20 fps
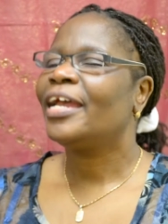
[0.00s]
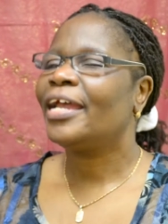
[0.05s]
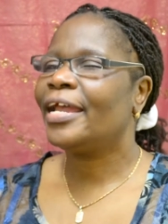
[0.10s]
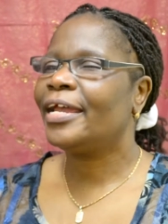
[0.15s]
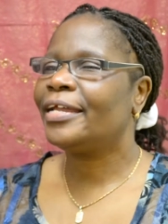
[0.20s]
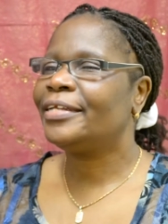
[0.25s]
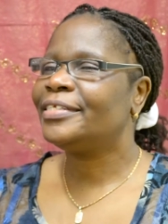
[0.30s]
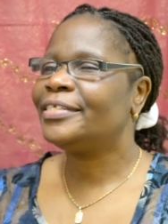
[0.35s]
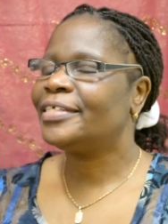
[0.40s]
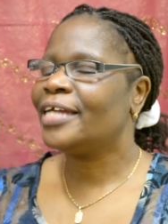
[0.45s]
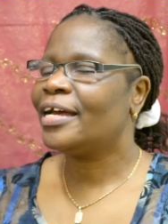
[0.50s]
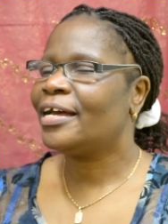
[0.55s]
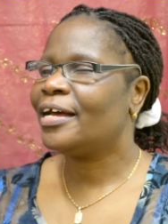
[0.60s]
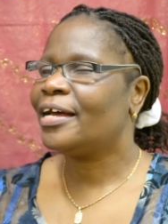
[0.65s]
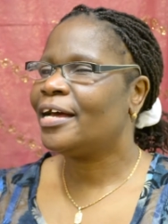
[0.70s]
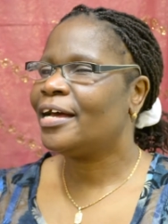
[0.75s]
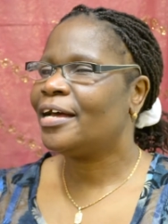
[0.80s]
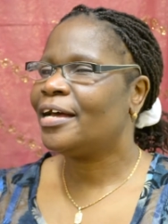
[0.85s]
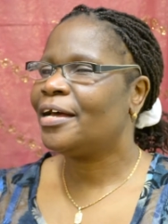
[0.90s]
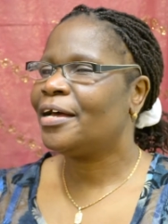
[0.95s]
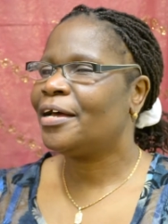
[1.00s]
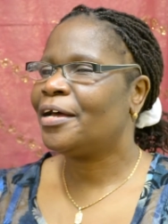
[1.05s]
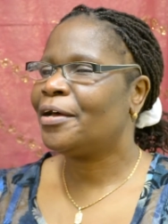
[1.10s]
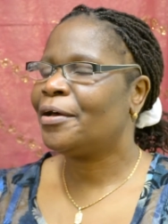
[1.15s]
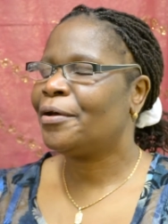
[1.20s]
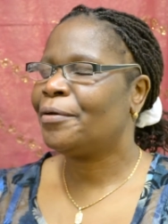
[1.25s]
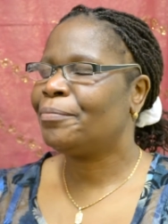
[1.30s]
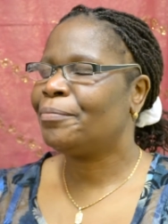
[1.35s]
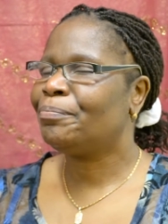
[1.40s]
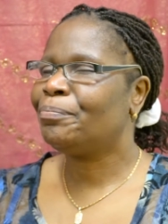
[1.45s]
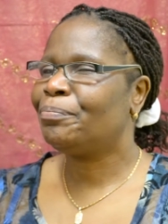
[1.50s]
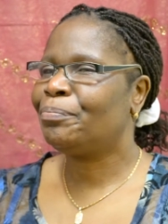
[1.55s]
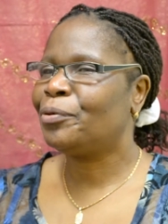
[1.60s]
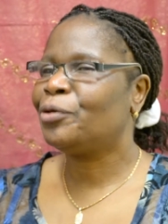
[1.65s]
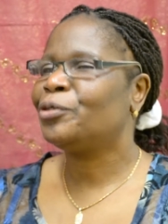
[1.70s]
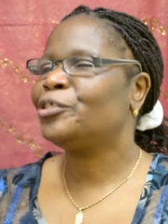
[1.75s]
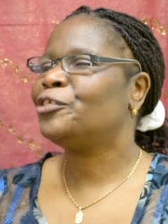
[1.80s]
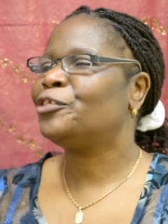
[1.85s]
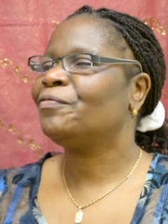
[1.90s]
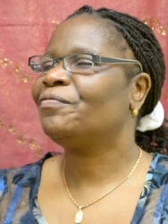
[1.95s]
and uh,
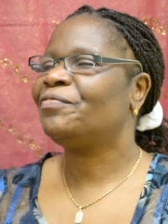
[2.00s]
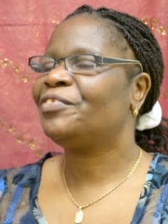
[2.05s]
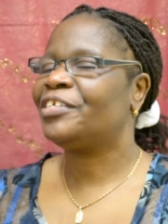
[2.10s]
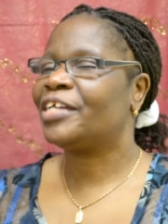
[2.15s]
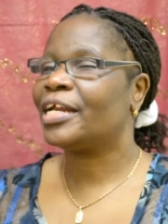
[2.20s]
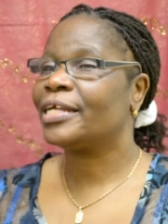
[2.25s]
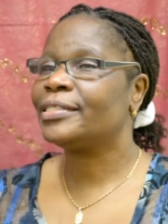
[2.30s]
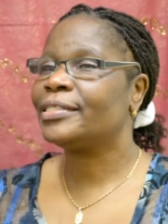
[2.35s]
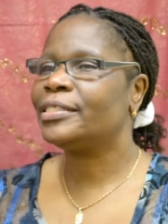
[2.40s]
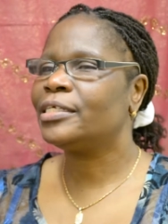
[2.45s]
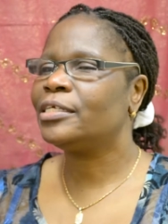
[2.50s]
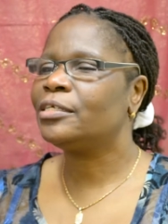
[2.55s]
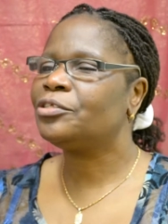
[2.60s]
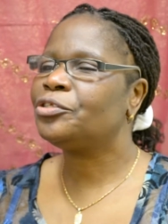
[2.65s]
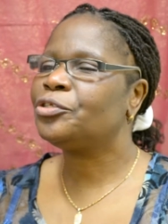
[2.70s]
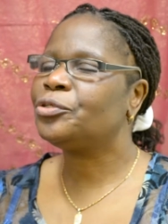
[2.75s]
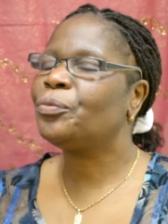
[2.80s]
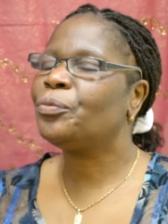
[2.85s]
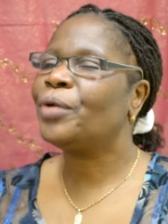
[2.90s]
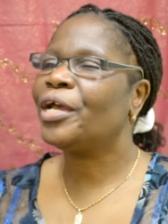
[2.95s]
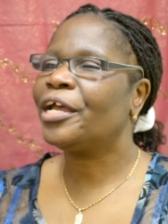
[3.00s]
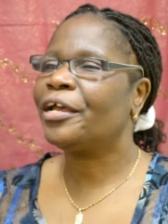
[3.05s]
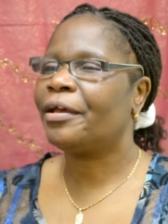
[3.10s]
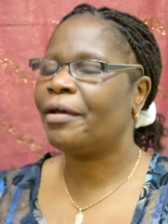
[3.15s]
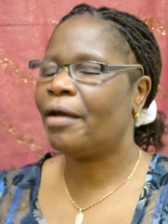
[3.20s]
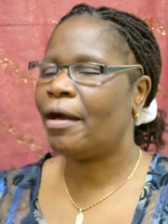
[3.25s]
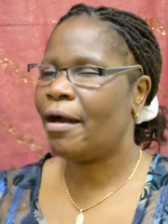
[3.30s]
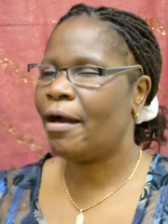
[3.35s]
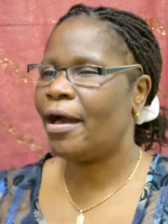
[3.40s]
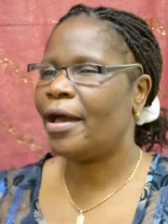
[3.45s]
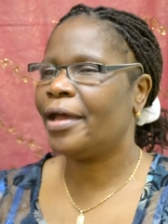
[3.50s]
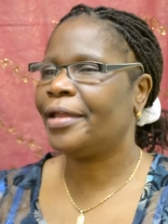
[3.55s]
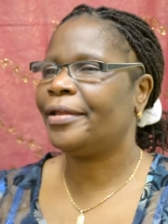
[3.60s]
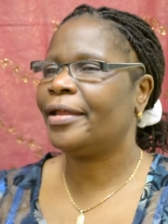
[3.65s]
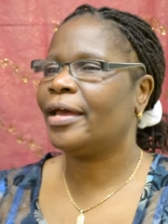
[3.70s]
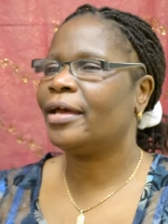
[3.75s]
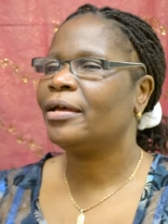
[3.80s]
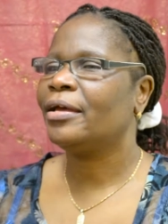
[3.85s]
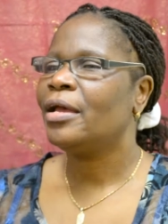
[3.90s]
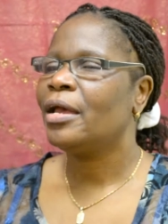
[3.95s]
board of trustees to work
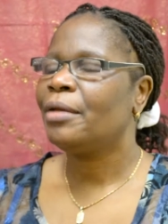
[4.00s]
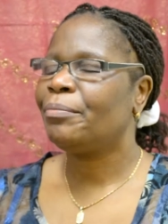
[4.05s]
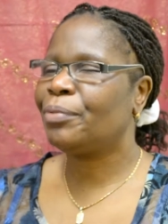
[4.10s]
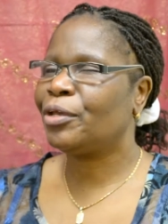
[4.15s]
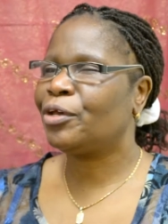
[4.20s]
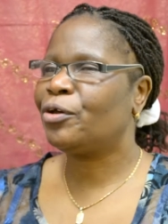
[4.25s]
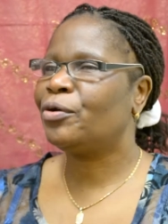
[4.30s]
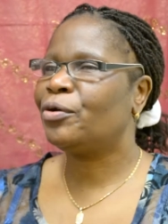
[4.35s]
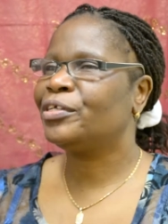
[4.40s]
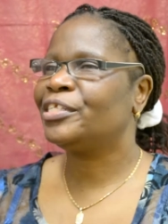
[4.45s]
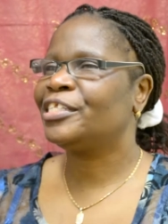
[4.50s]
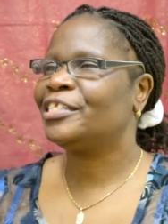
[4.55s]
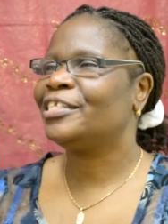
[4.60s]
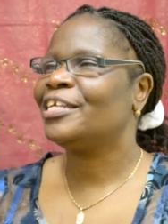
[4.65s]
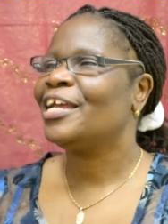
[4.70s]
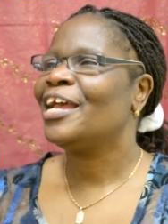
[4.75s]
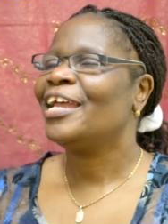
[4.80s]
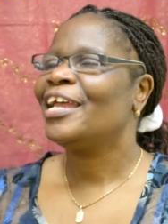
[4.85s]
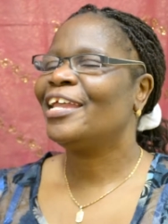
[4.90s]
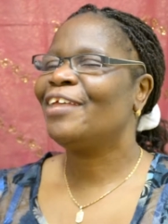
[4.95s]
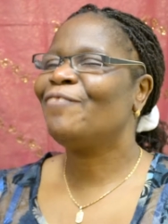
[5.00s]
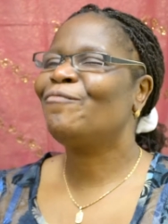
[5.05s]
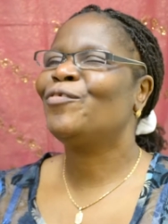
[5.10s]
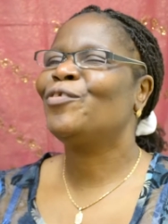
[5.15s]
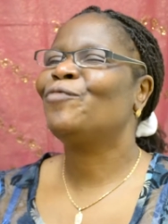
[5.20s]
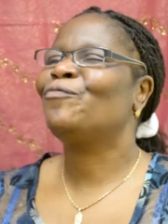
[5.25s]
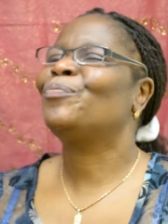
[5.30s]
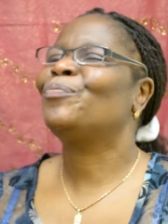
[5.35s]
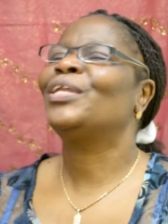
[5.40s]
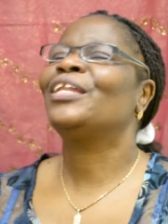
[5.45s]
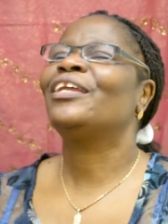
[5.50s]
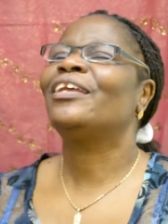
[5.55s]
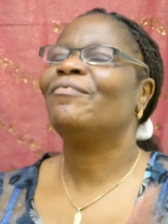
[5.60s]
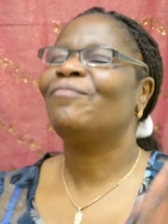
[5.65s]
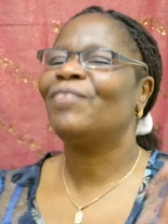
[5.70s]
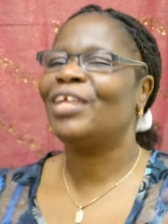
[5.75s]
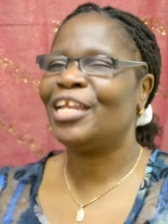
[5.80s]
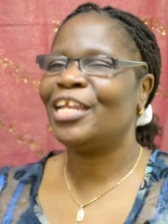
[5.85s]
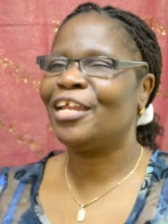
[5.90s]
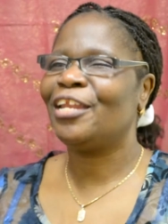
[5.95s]
harder because if we've been
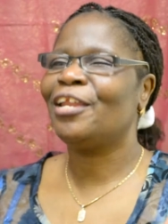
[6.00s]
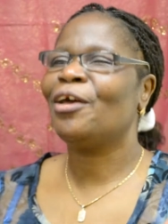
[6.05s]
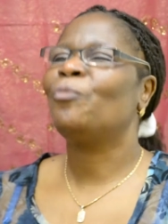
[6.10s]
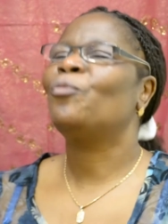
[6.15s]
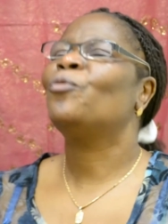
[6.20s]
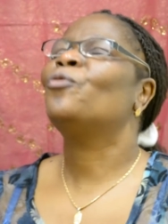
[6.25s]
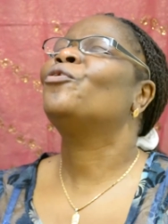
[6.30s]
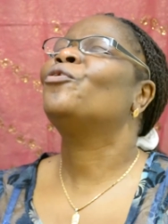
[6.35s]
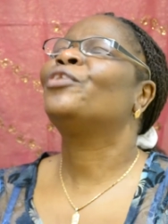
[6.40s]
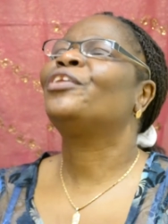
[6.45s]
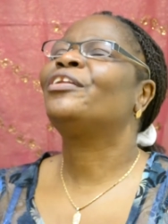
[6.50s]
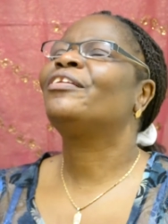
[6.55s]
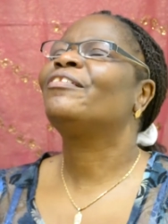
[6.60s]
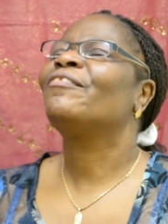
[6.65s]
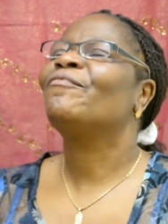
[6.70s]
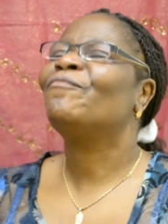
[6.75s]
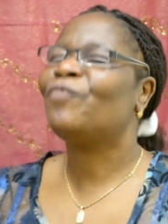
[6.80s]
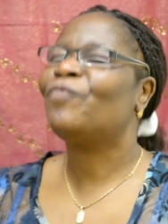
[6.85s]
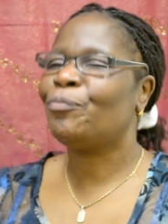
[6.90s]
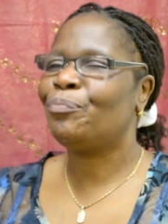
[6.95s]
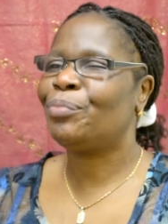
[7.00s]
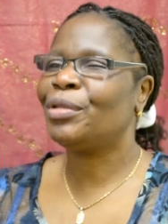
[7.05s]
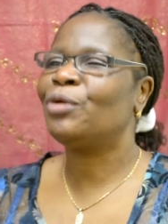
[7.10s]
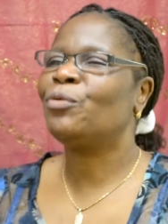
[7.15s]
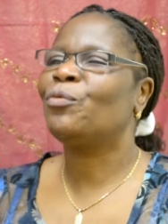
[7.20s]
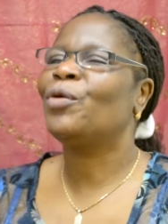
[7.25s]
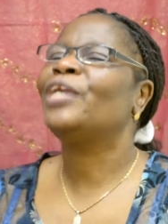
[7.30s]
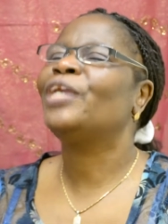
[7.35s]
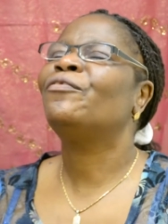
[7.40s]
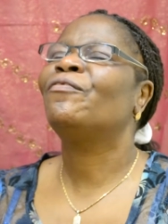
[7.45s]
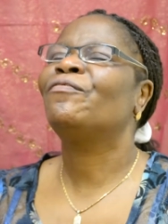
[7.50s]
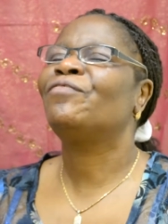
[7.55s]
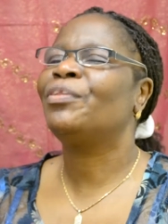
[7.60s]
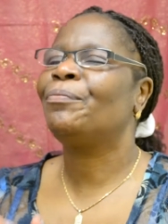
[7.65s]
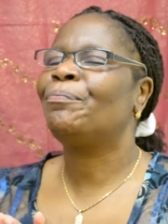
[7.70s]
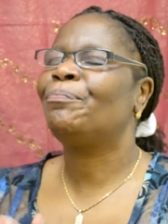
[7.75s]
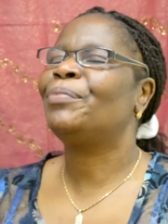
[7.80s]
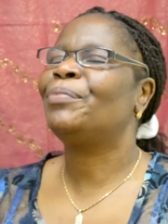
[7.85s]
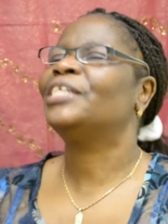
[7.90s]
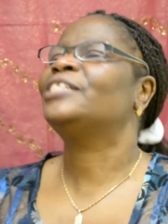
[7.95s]
given an award for being one of the
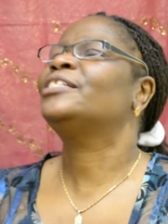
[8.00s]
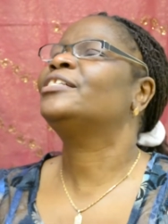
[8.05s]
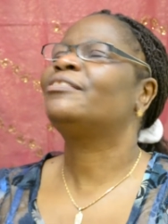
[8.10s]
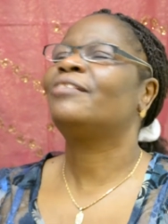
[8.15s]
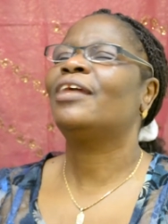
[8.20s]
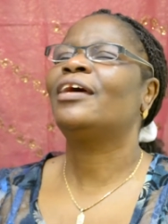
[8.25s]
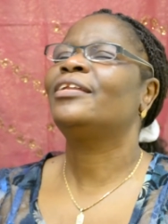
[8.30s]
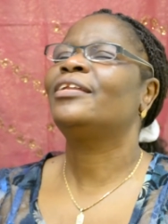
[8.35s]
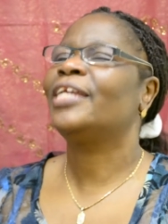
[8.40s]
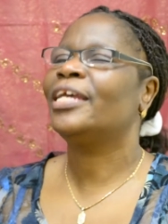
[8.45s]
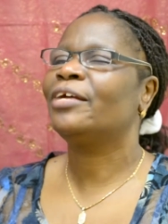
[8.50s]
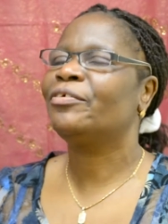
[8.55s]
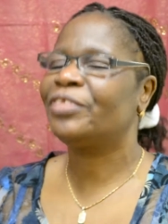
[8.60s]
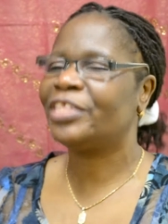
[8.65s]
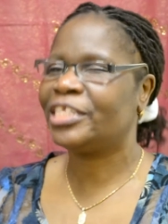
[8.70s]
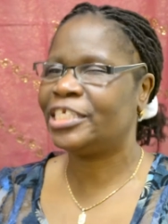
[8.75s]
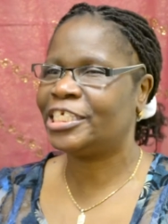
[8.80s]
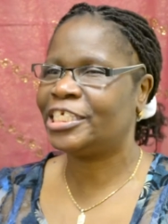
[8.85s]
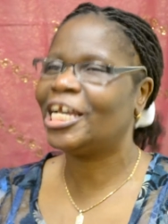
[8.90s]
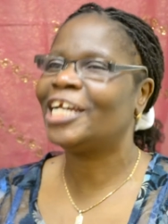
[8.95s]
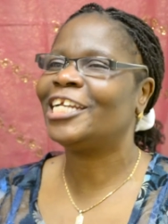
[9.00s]
best run youth